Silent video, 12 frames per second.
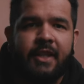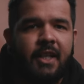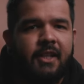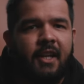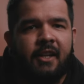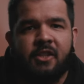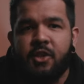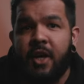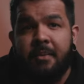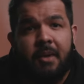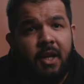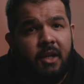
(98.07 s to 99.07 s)
They didn't try
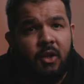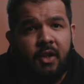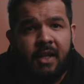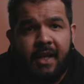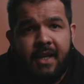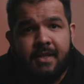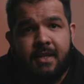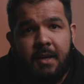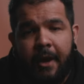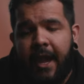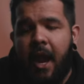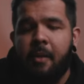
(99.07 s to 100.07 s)
and make it look like a
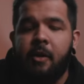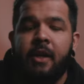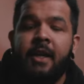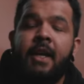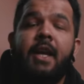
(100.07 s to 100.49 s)
cinema camera.